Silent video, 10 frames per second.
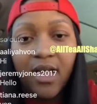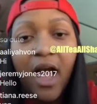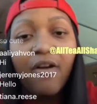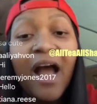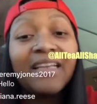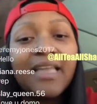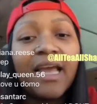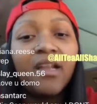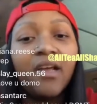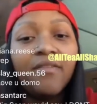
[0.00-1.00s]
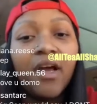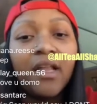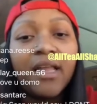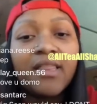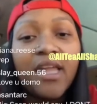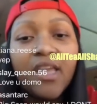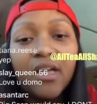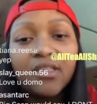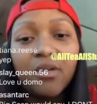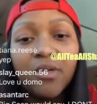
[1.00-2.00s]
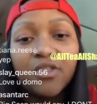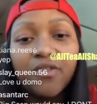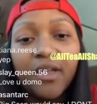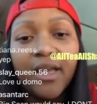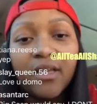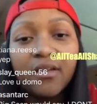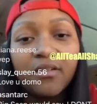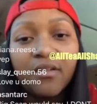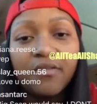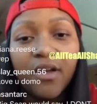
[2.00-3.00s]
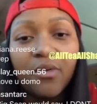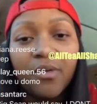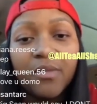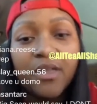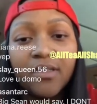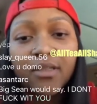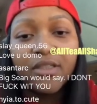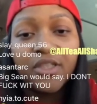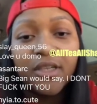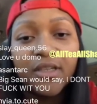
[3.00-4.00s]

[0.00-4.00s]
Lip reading: I dead love y'all. Like, thank y'all so much for, like, fucking with me and shit.